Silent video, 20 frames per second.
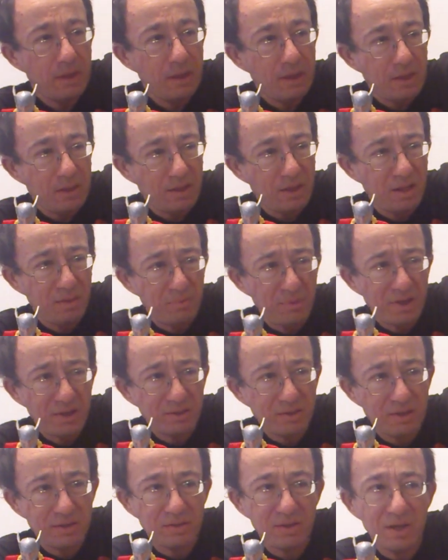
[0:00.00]
that
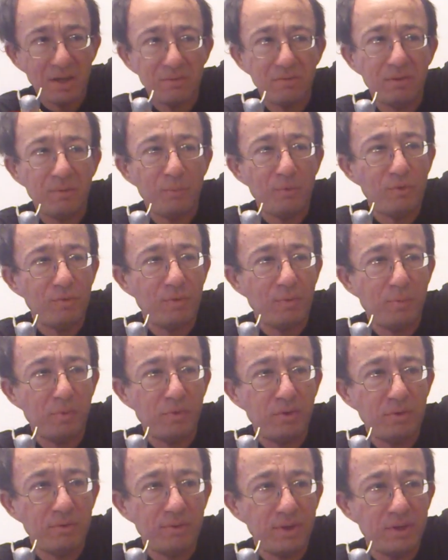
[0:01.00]
mask is not
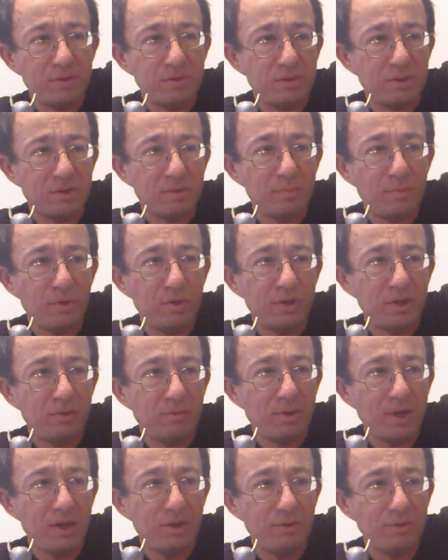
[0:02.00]
removable. It's just molded
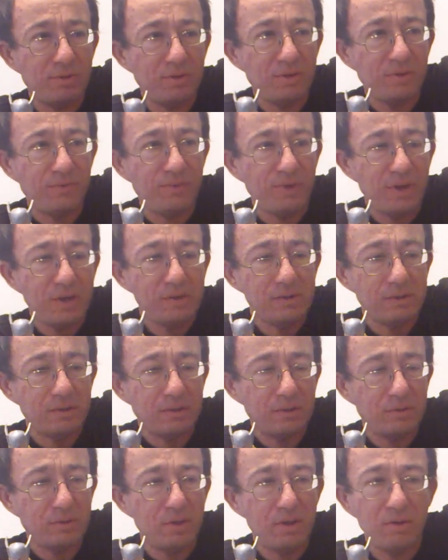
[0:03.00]
right onto the face,
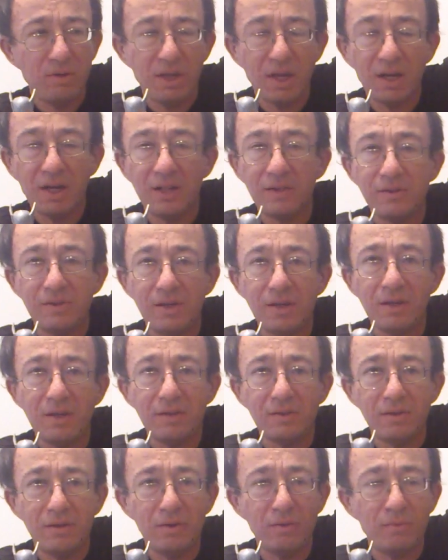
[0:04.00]
so you cannot see his
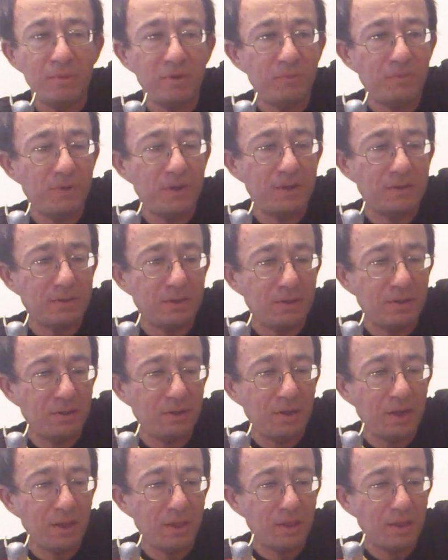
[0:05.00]
human face
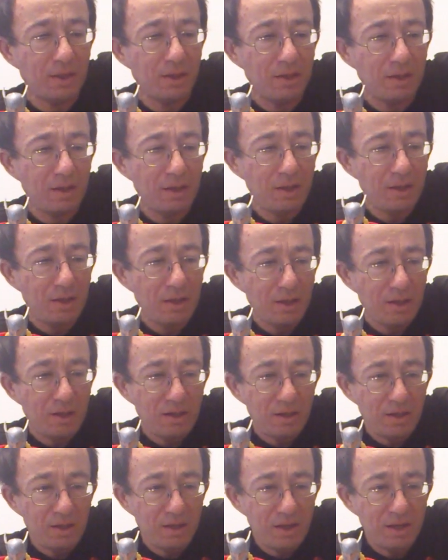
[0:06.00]
underneath.
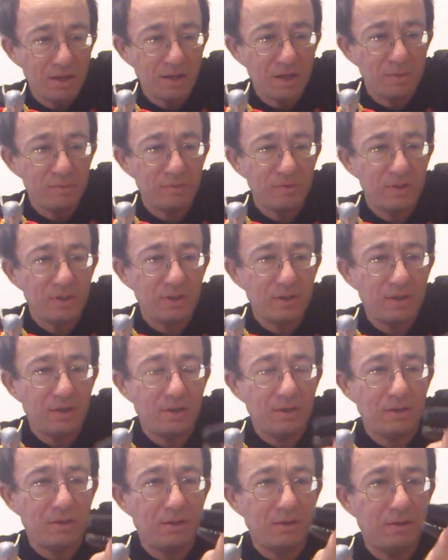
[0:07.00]
He comes with a
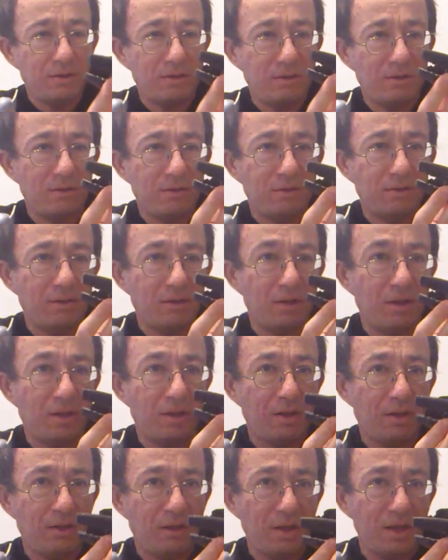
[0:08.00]

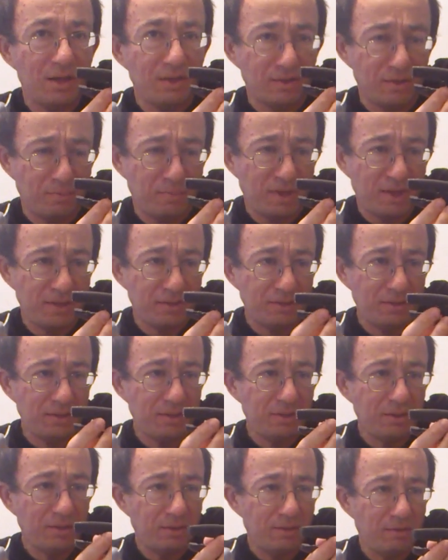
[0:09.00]
laser
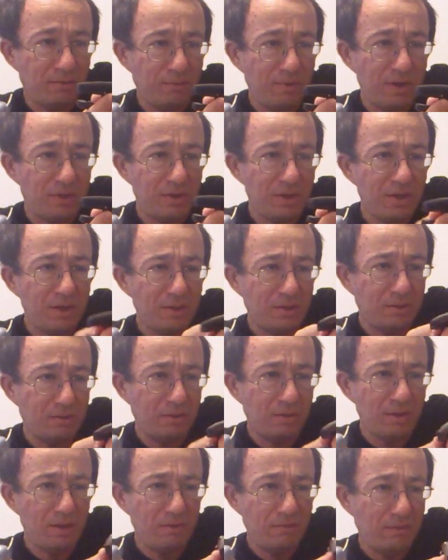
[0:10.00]
blaster, which is
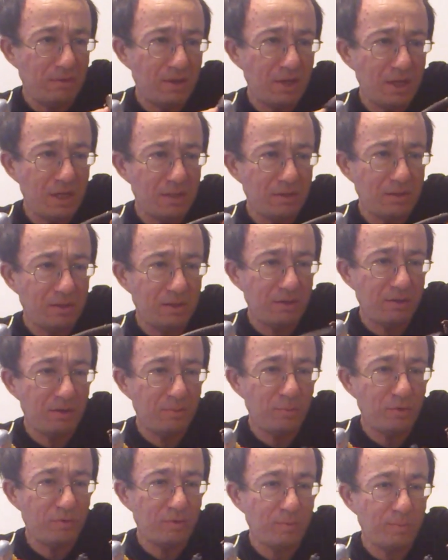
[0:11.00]
very easily
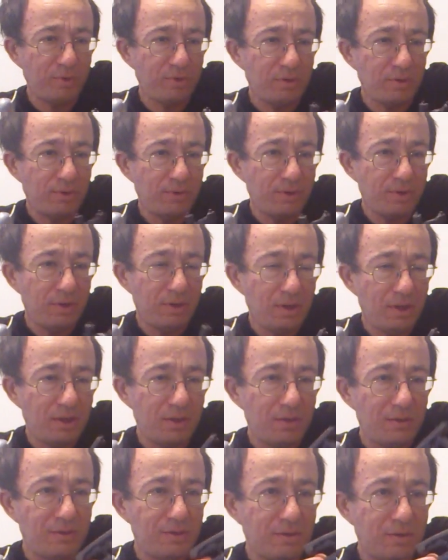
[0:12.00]
removable, and
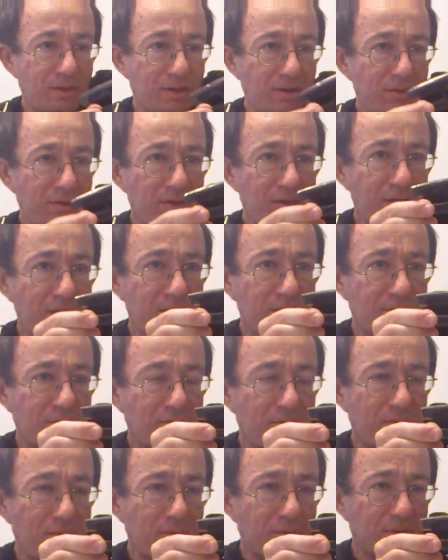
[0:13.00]
this is how the laser
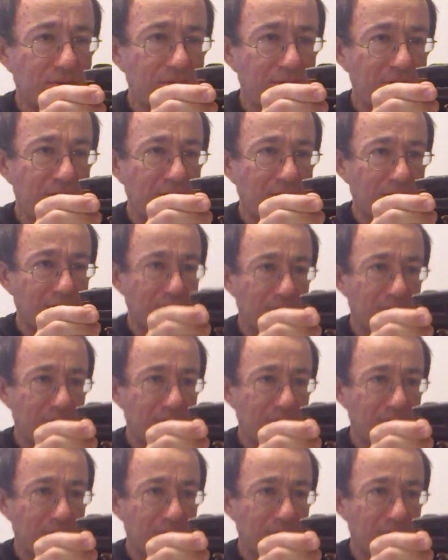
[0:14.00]
looks like